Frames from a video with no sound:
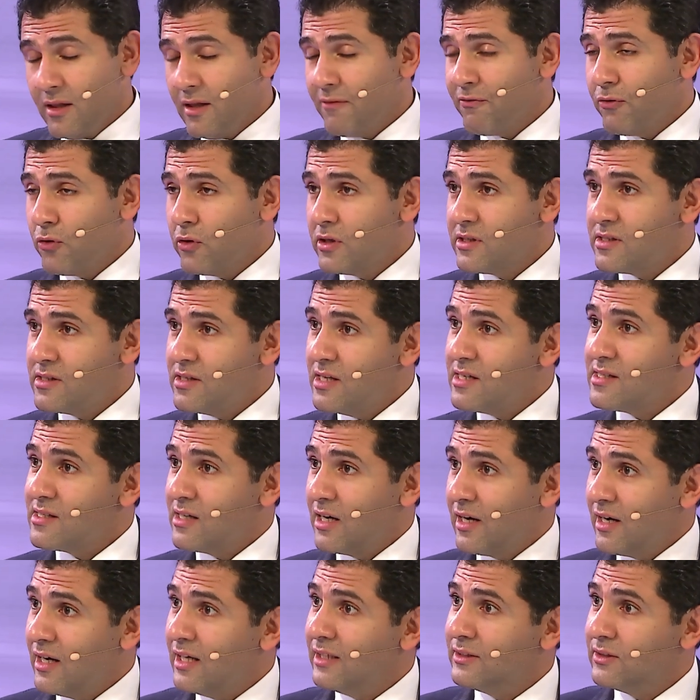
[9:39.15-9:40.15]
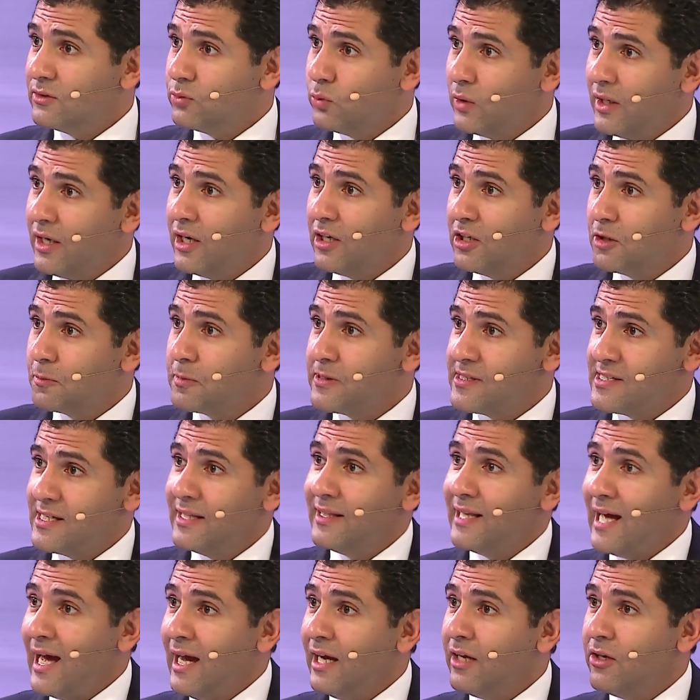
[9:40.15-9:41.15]
Of course, these are not
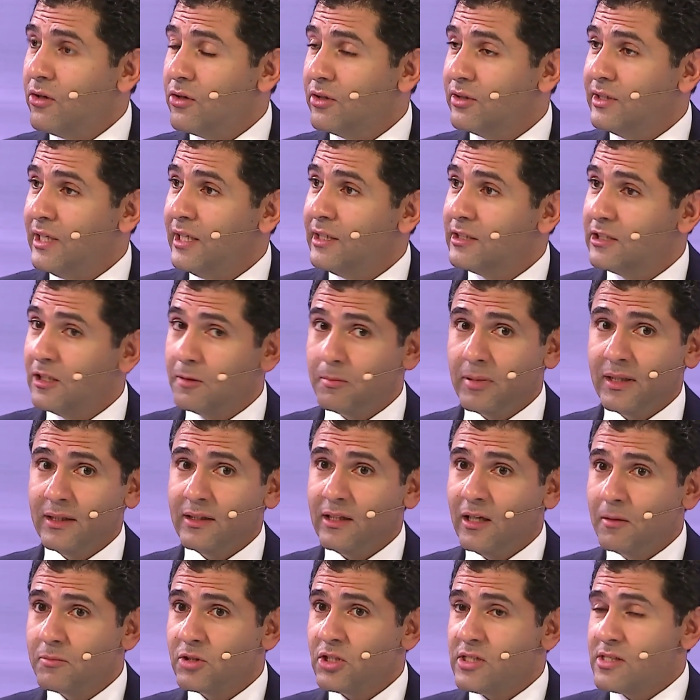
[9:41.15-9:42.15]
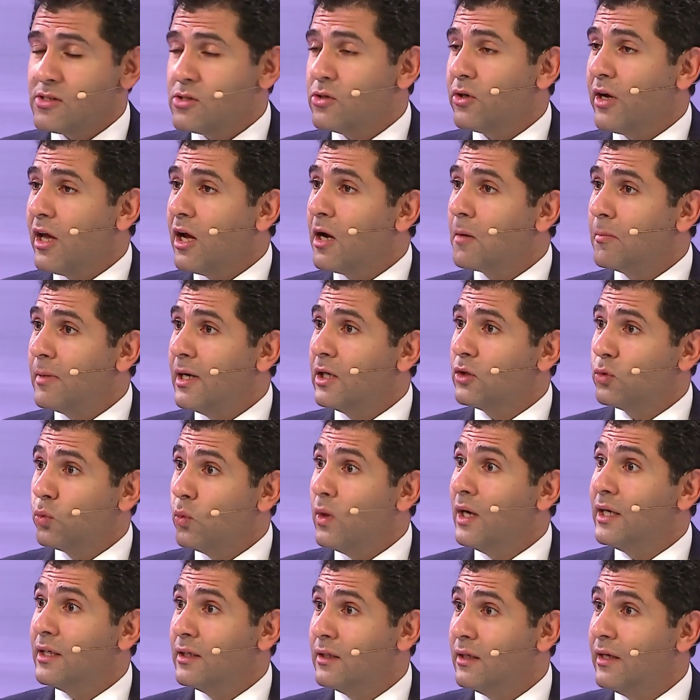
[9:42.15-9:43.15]
100% accurate data, but I'm just talking about
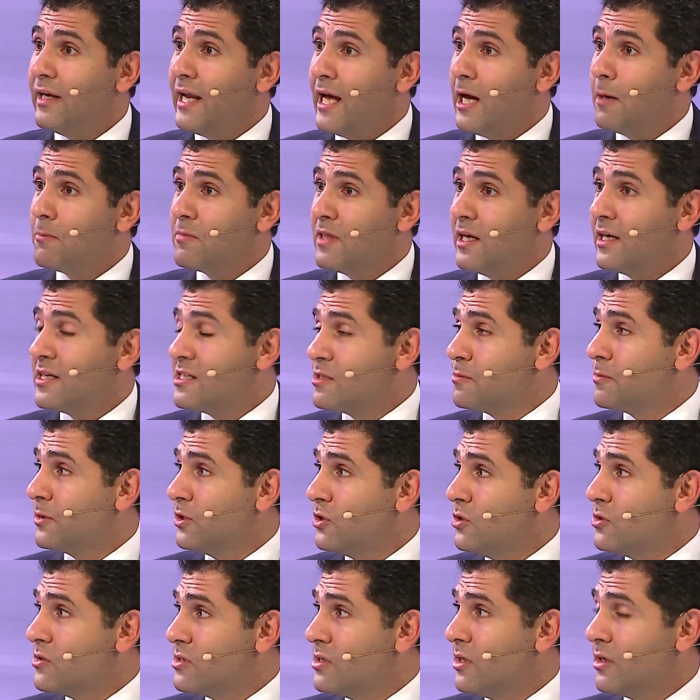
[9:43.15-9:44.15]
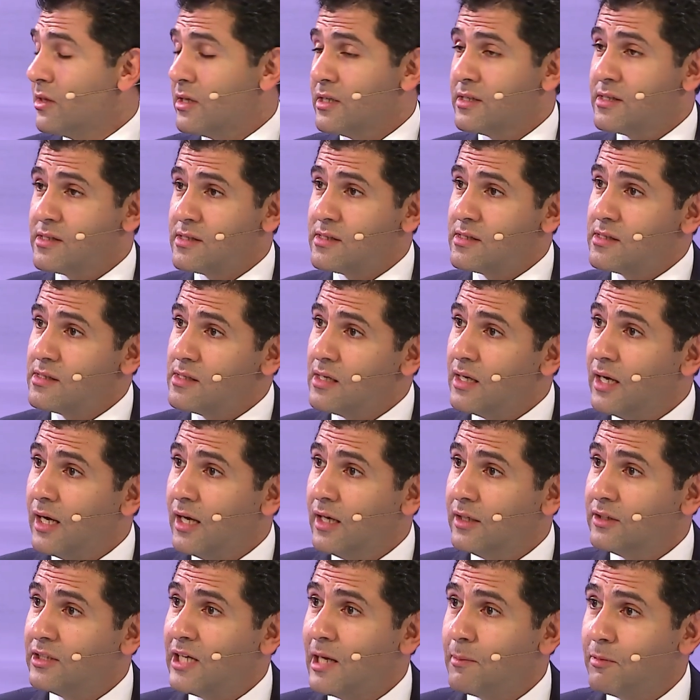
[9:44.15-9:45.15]
one lab that is producing this
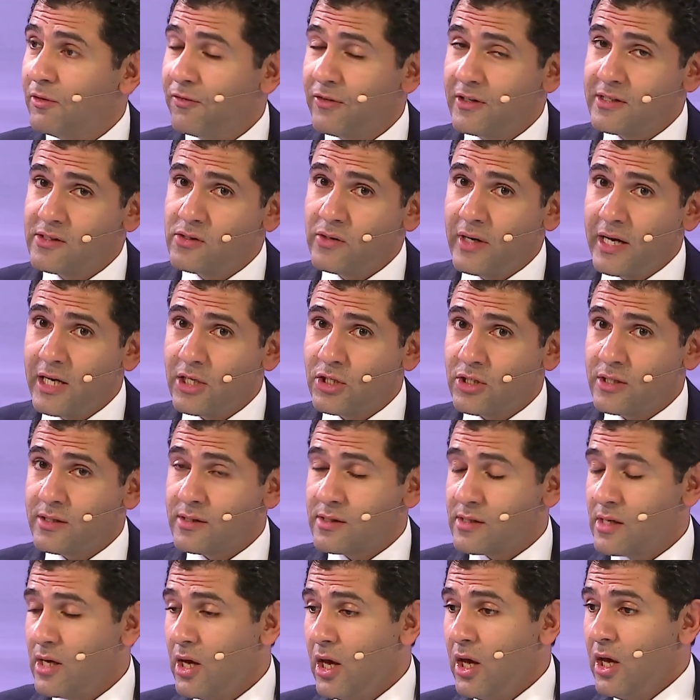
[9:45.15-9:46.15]
type of restorations.